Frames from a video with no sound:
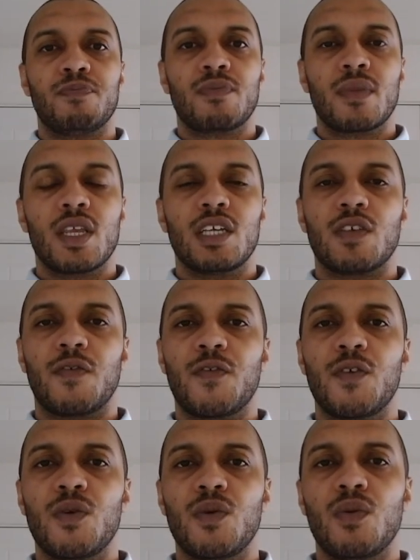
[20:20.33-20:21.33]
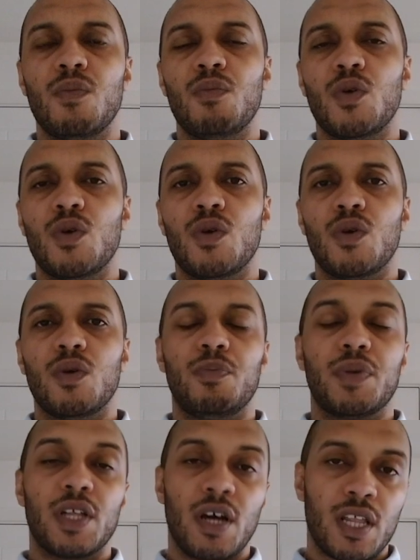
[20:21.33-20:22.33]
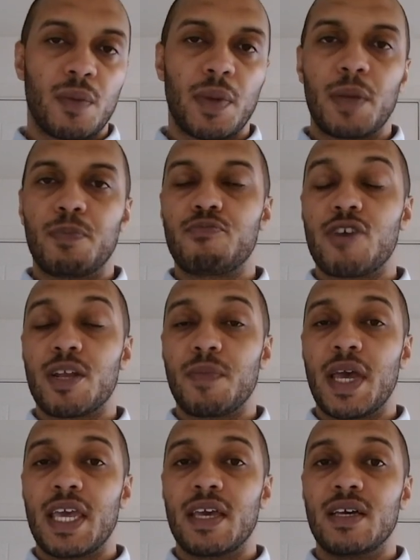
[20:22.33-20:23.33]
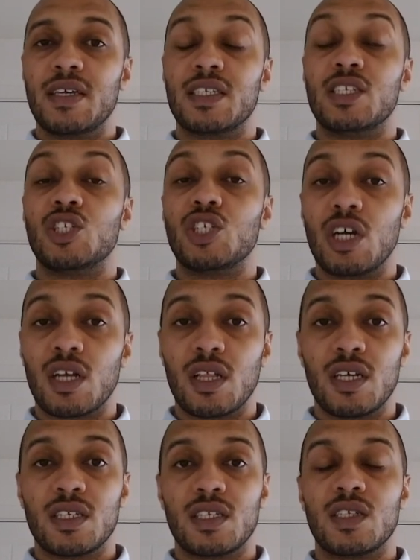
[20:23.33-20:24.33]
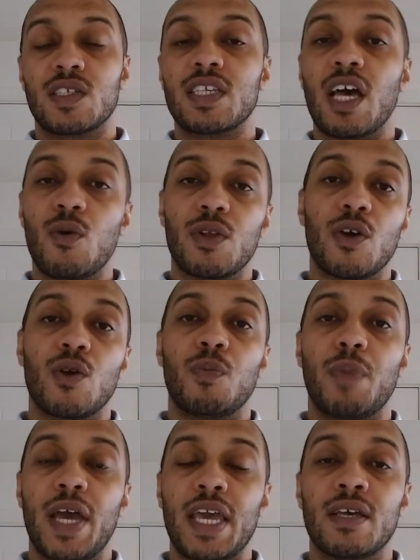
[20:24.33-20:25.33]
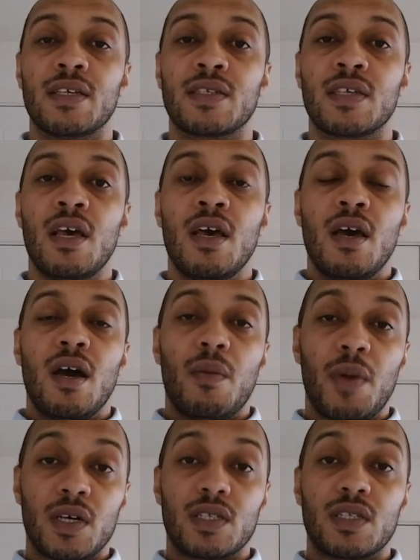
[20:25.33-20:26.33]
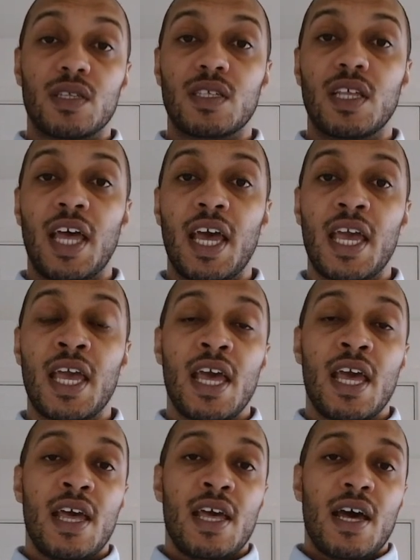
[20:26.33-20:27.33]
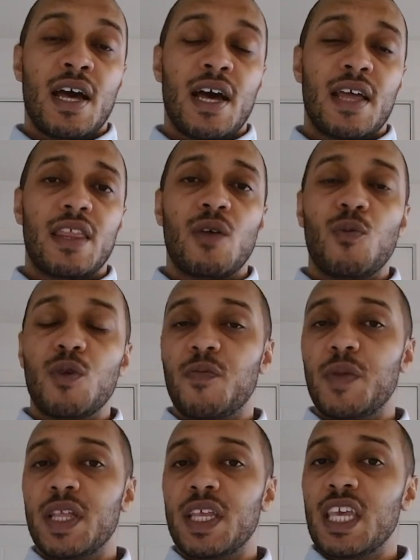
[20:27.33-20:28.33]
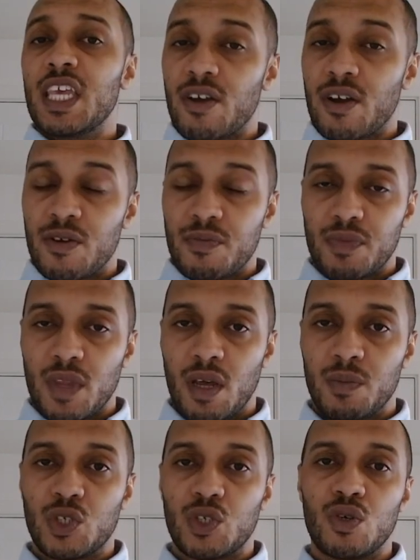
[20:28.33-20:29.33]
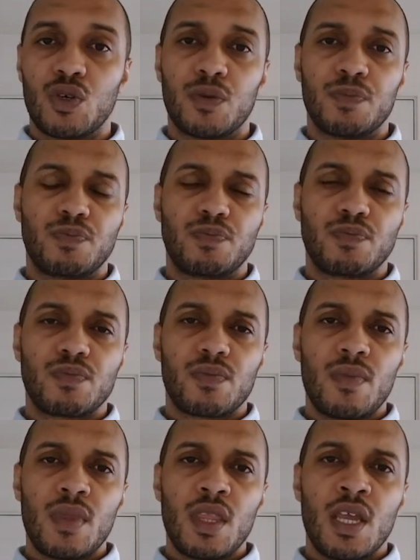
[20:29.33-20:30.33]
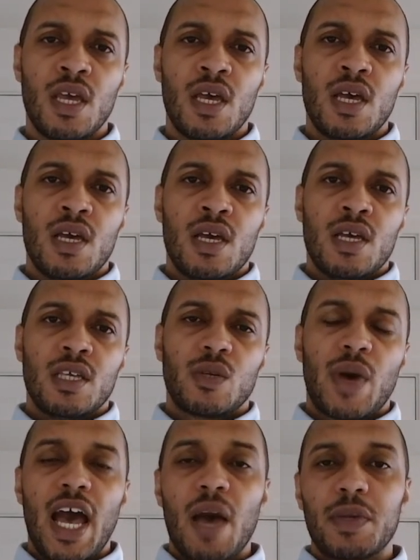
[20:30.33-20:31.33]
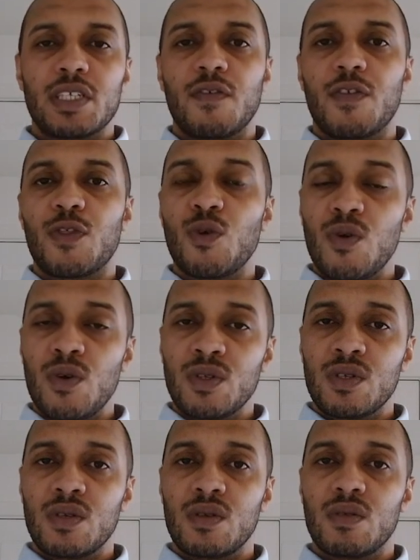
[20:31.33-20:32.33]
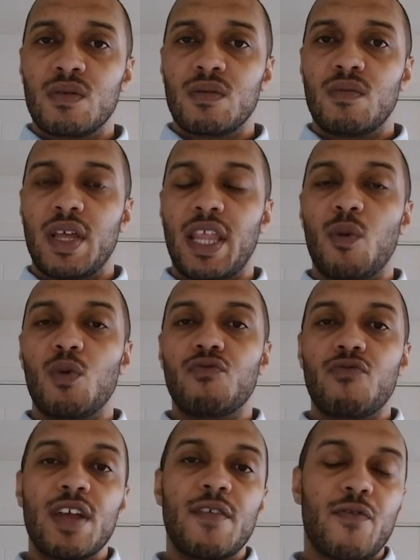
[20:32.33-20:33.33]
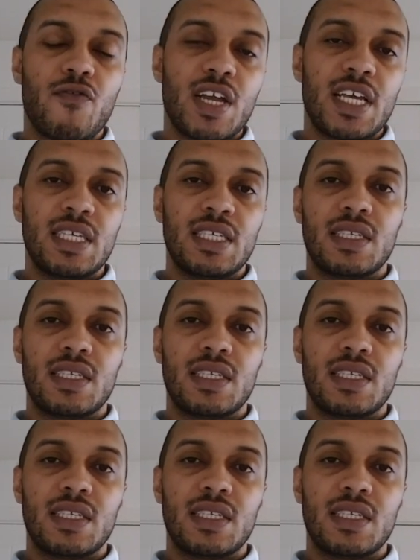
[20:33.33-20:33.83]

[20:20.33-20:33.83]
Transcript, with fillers: There's a few more banana bread, bread makers and jugglers and sourdough bakers amongst us today uh, than there would have been a year ago, I'm sure. So our habits have thawed and they will refreeze